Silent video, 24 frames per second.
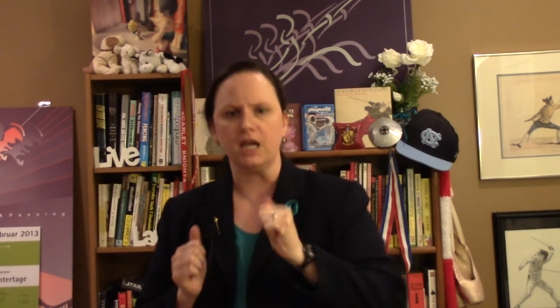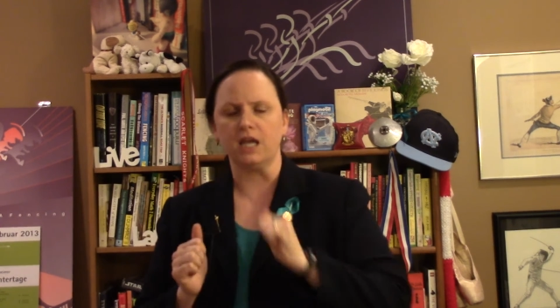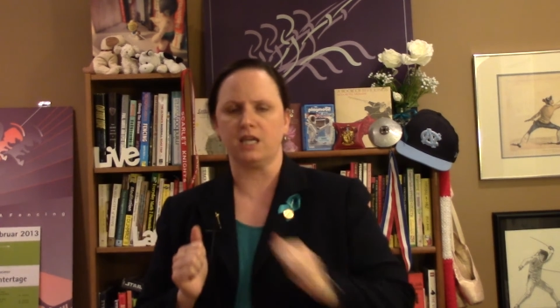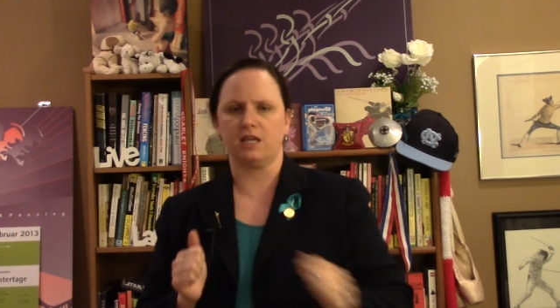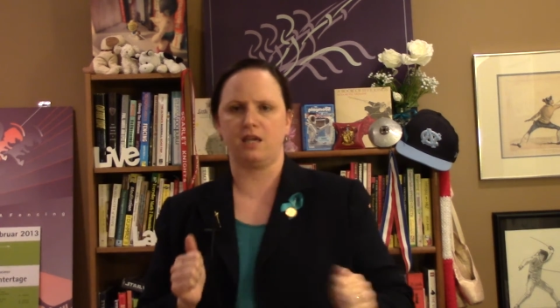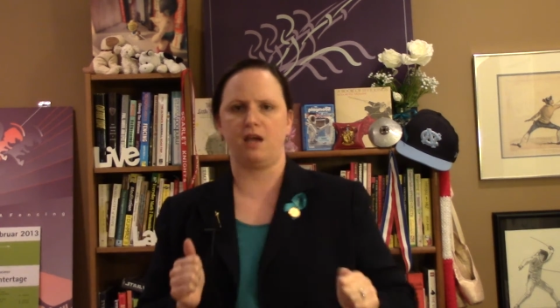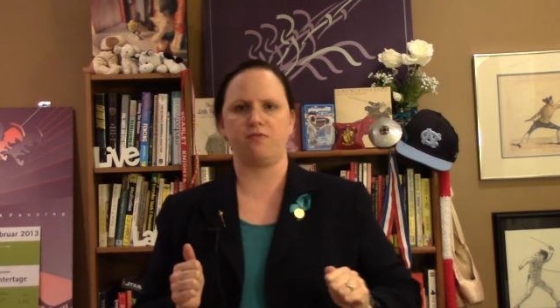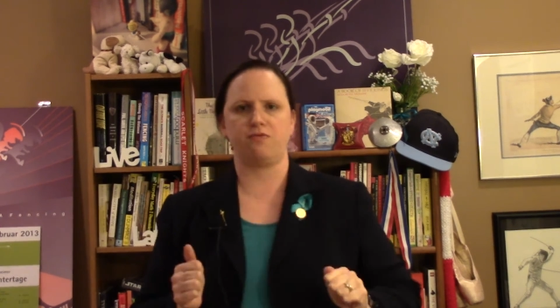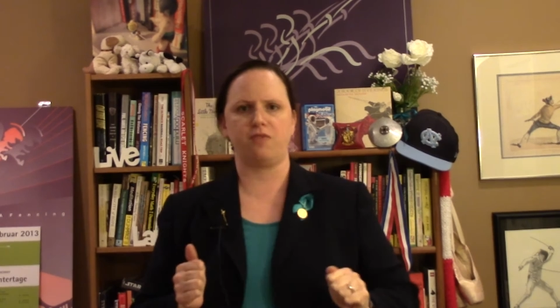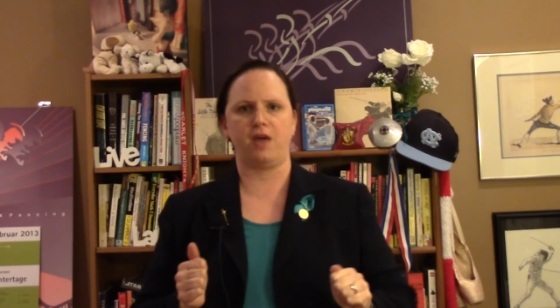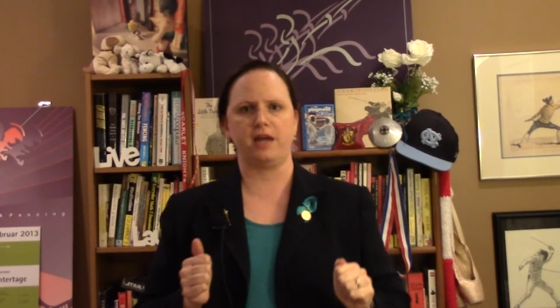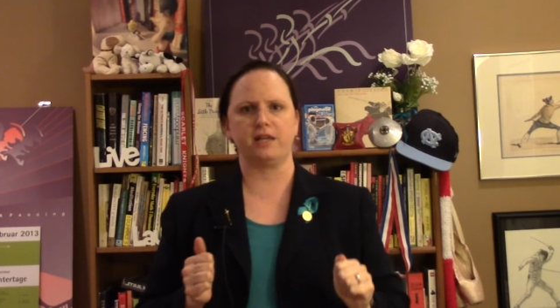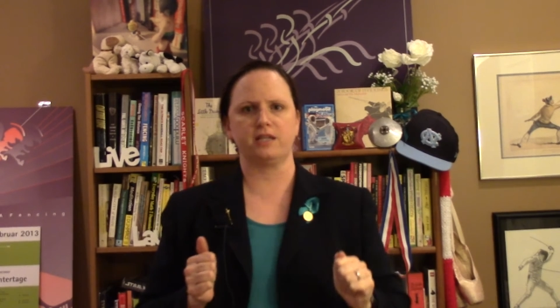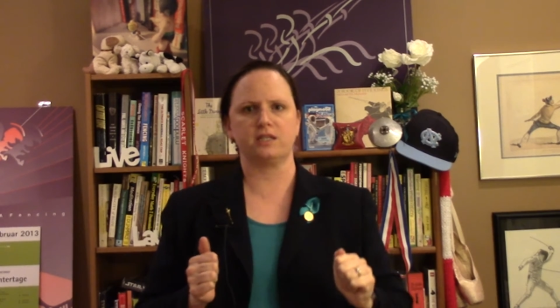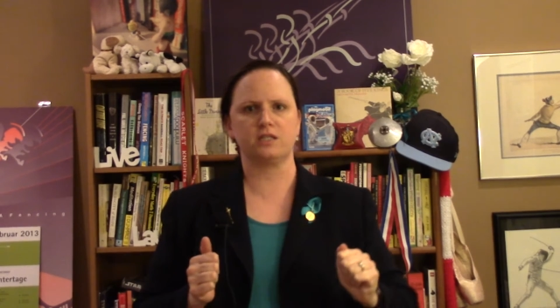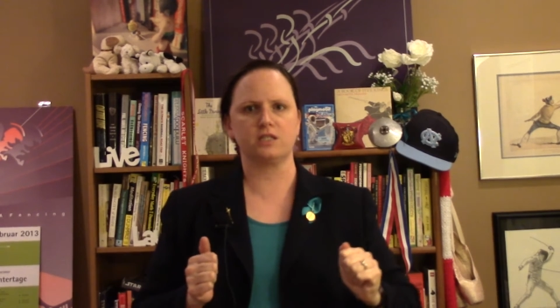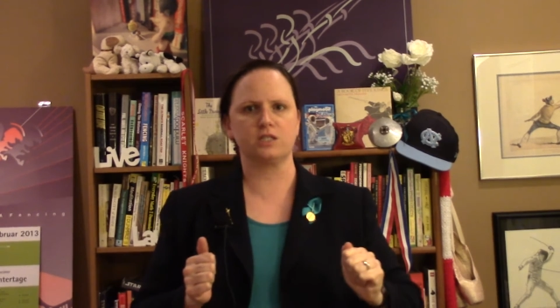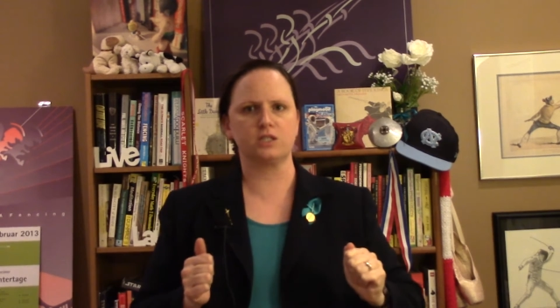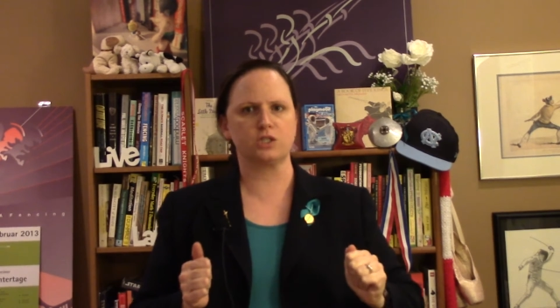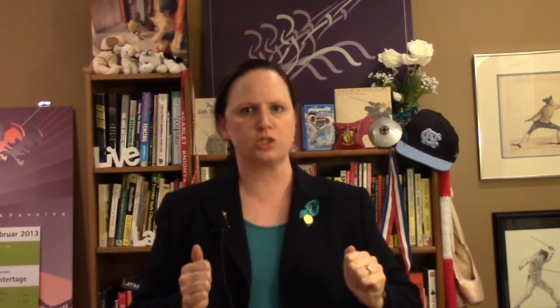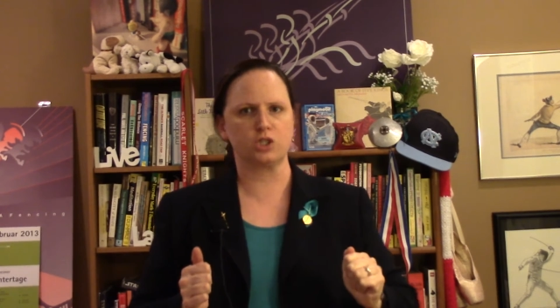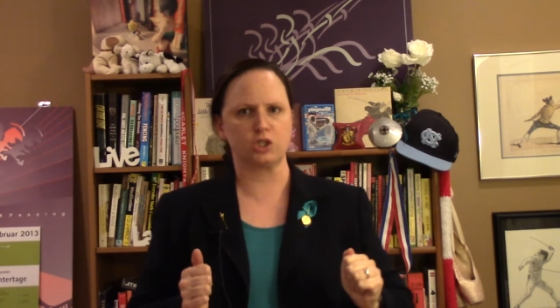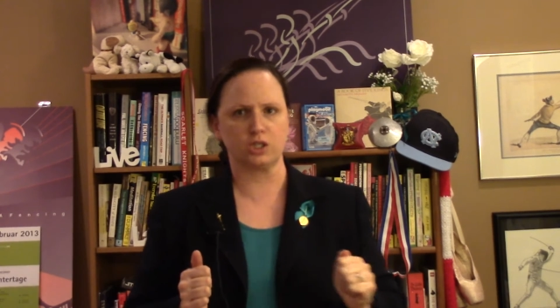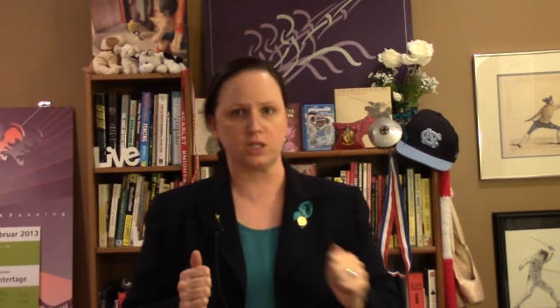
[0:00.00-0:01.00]
get
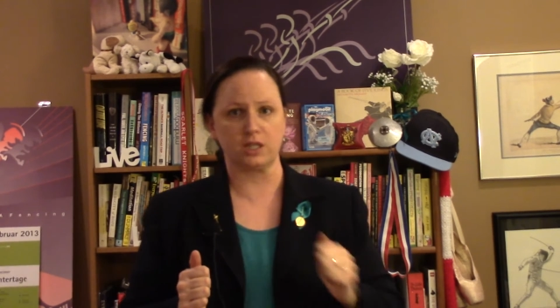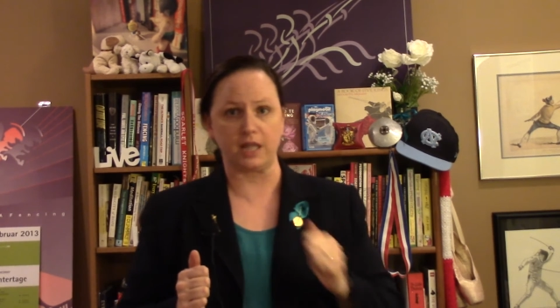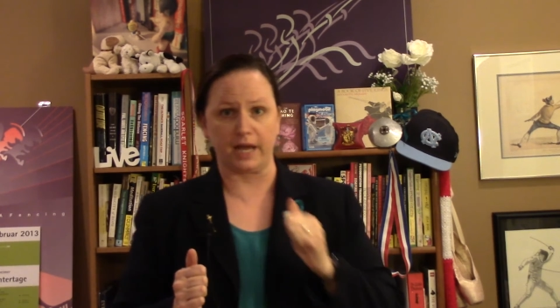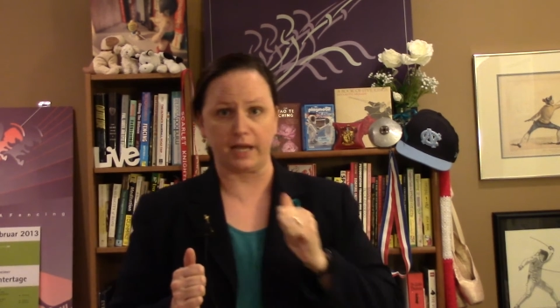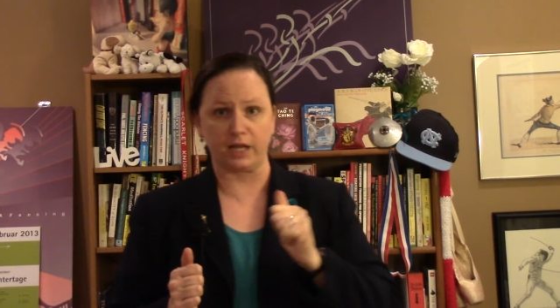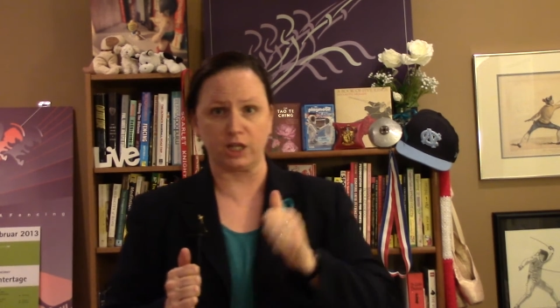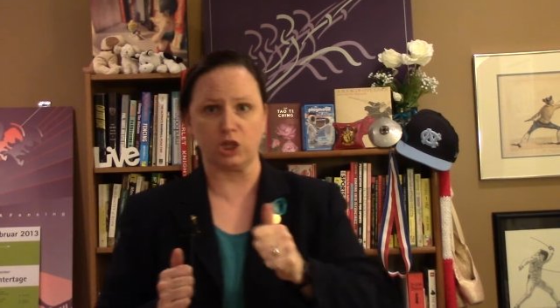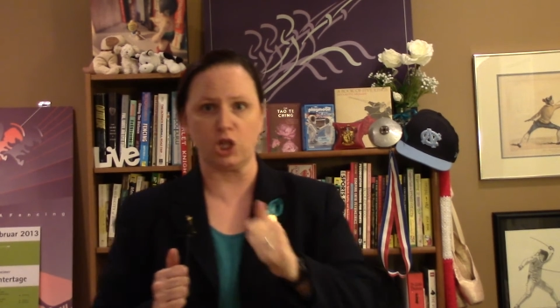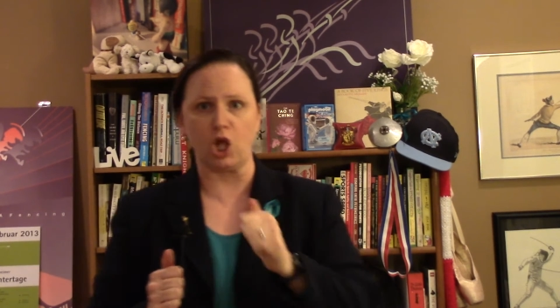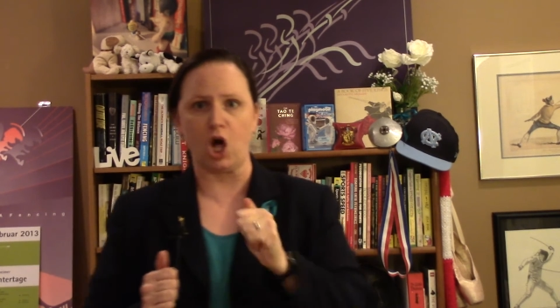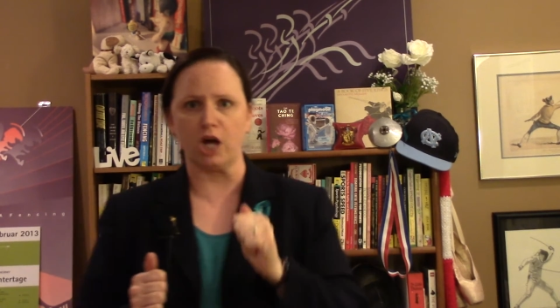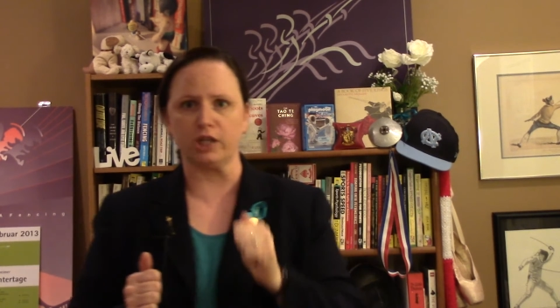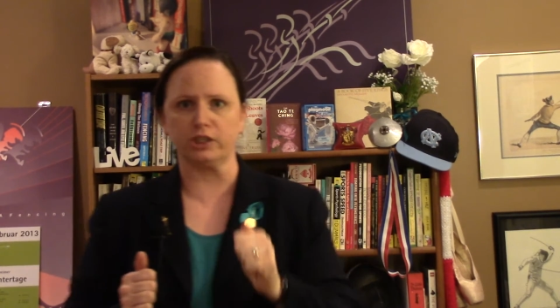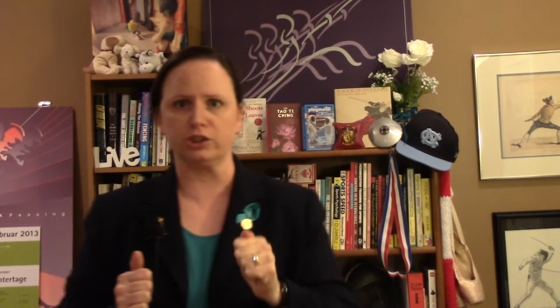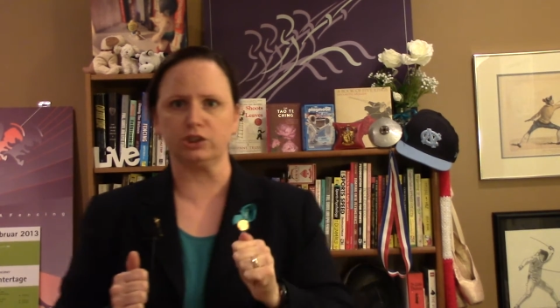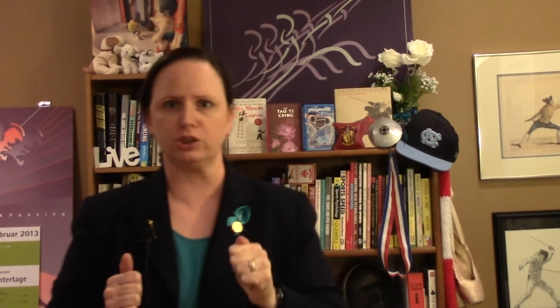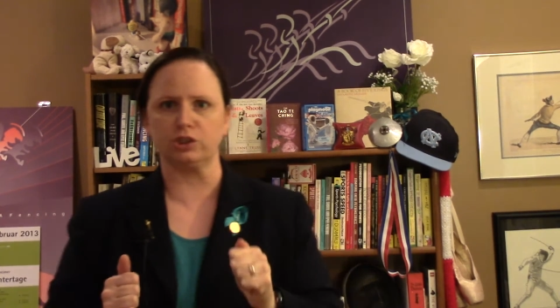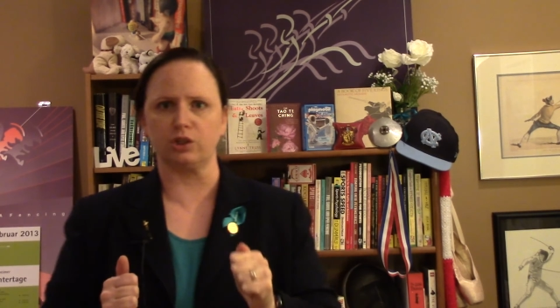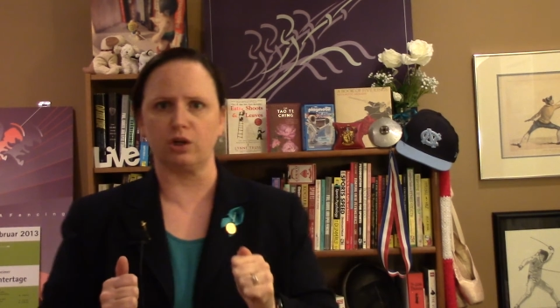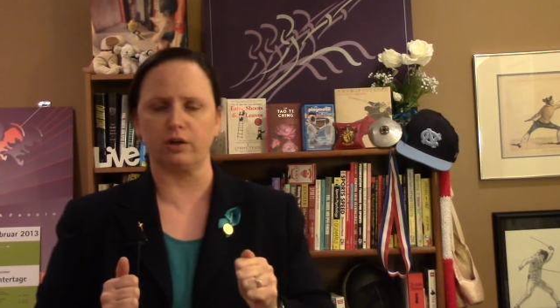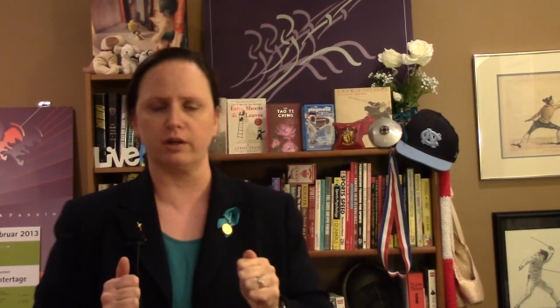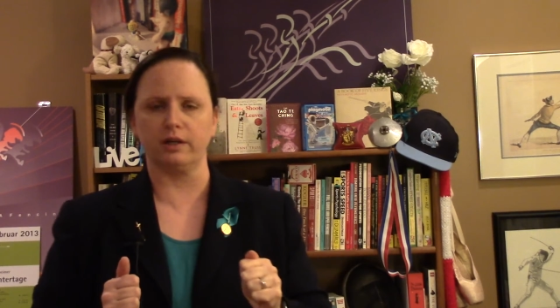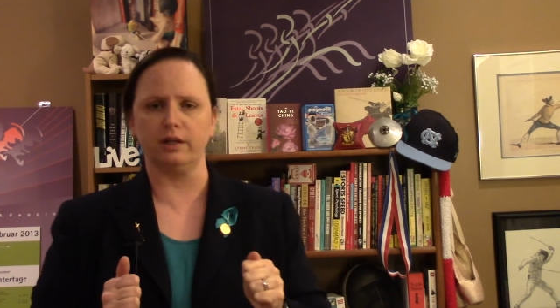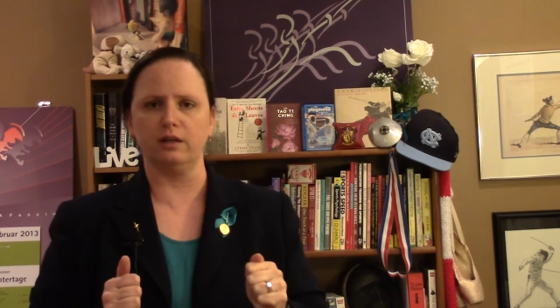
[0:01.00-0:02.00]
that clock
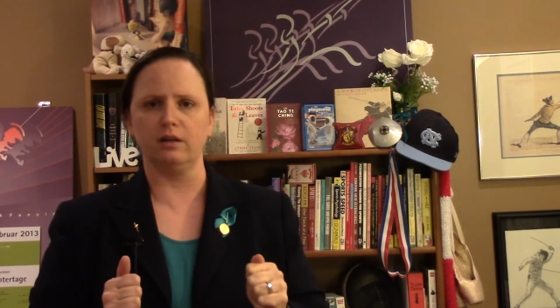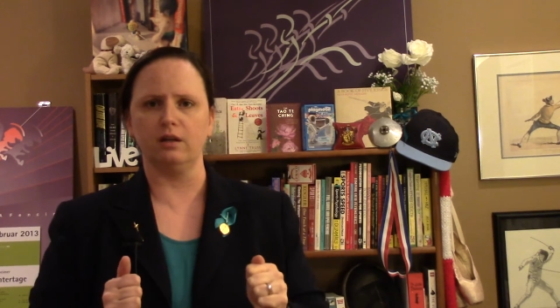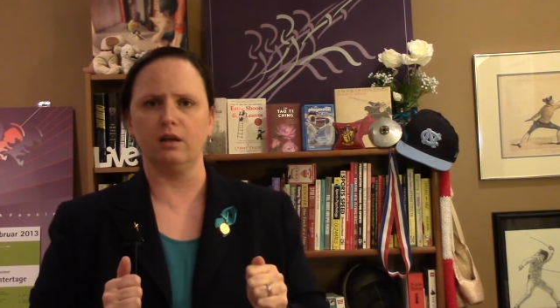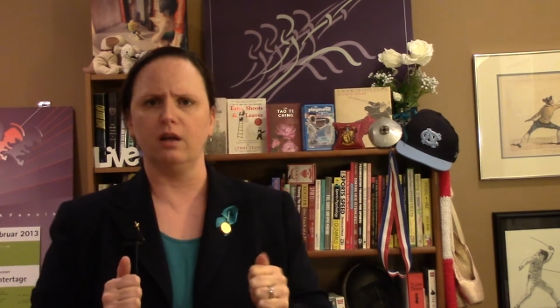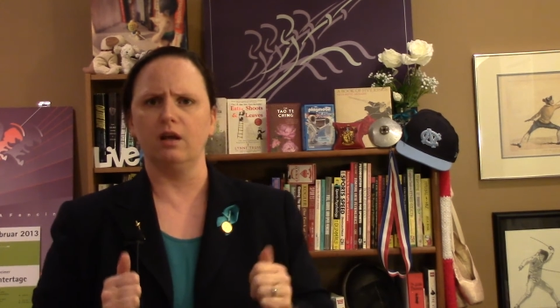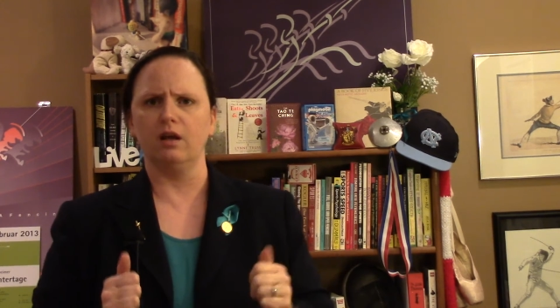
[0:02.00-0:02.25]
started.